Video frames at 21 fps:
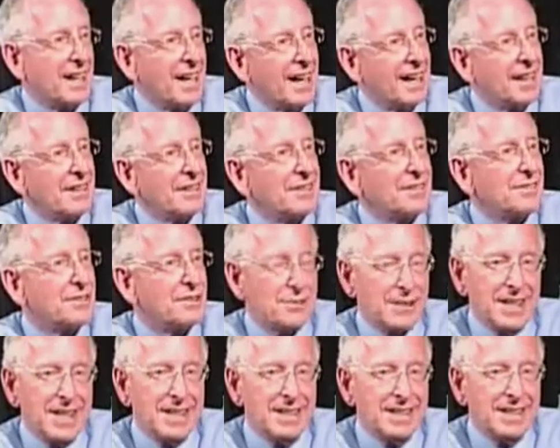to hire,
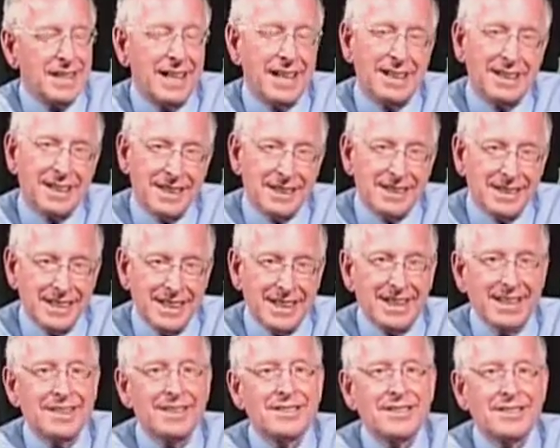train, and in the
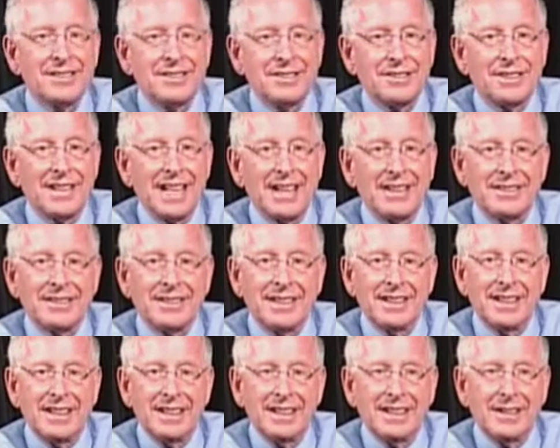end, turn out
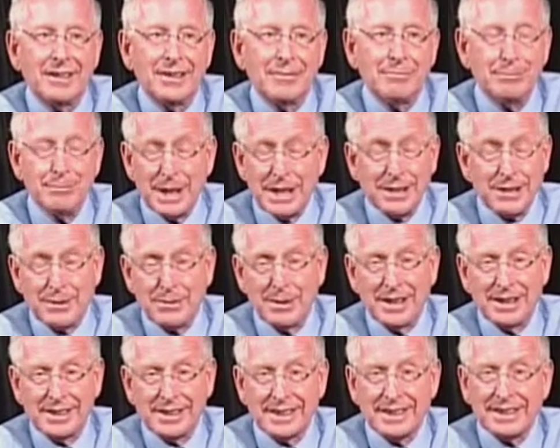better
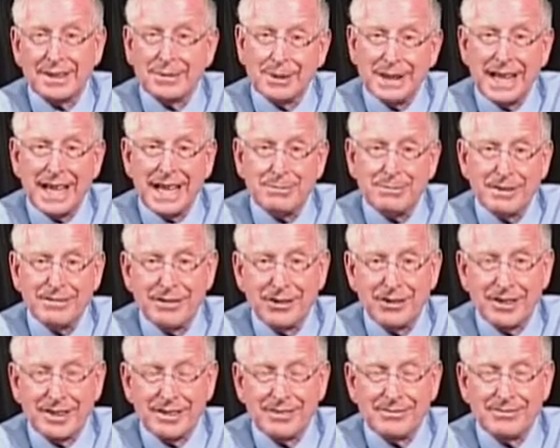quality than we had
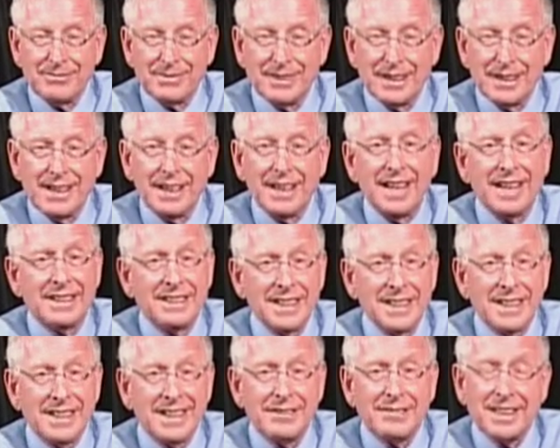before. And
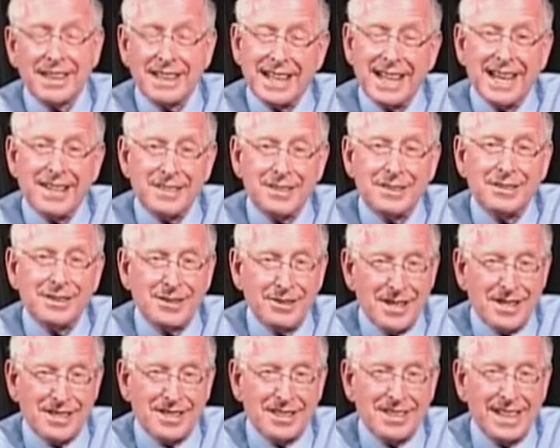yet, I've got to ask you a
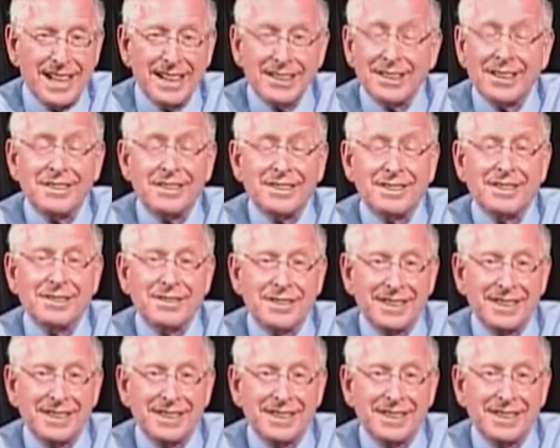question. How long do